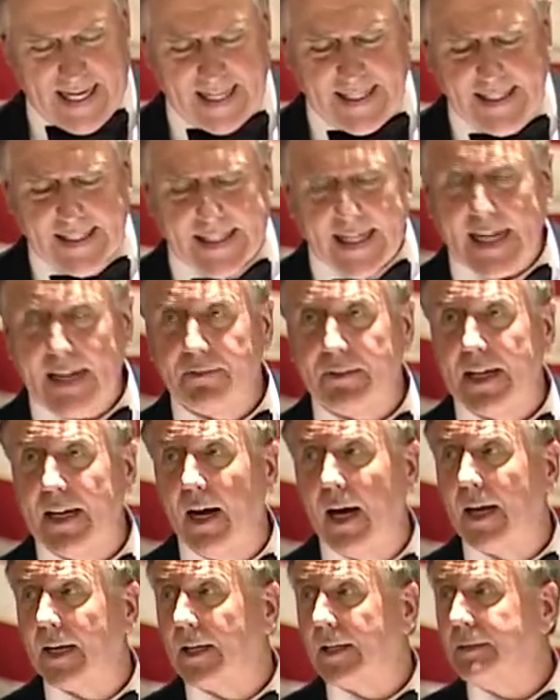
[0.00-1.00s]
I didn't have
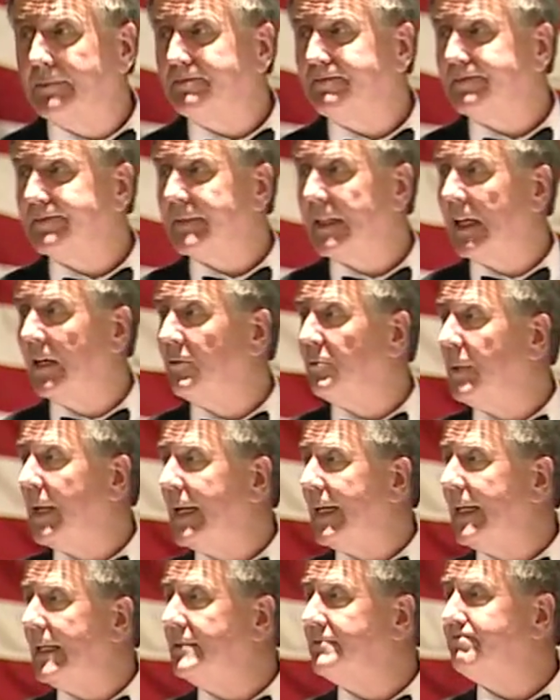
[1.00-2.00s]
the honor of
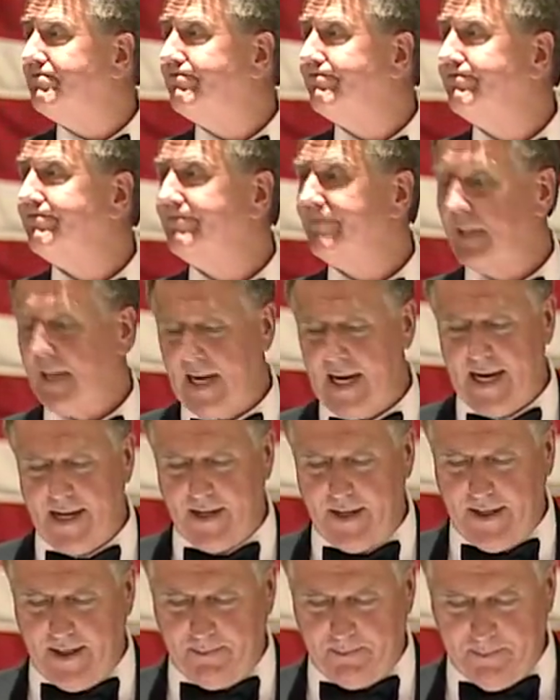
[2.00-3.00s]
meeting
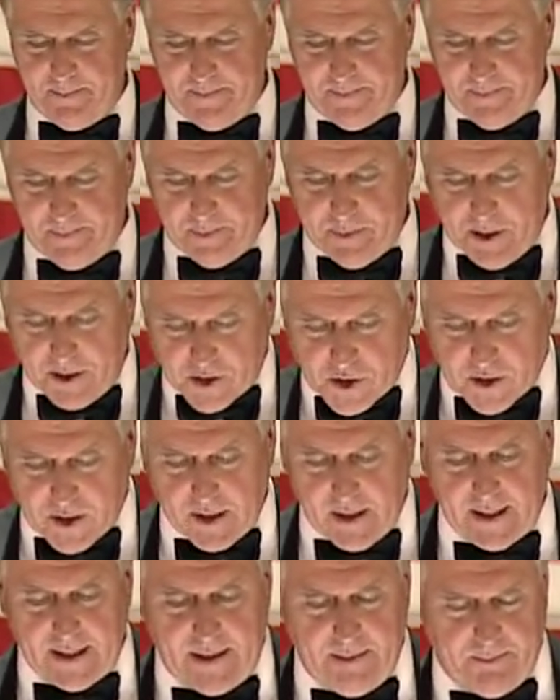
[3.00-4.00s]
Andy
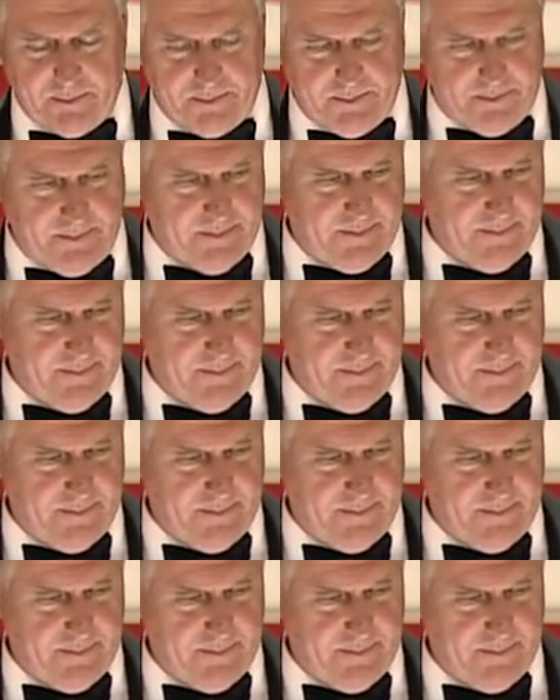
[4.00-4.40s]
personally,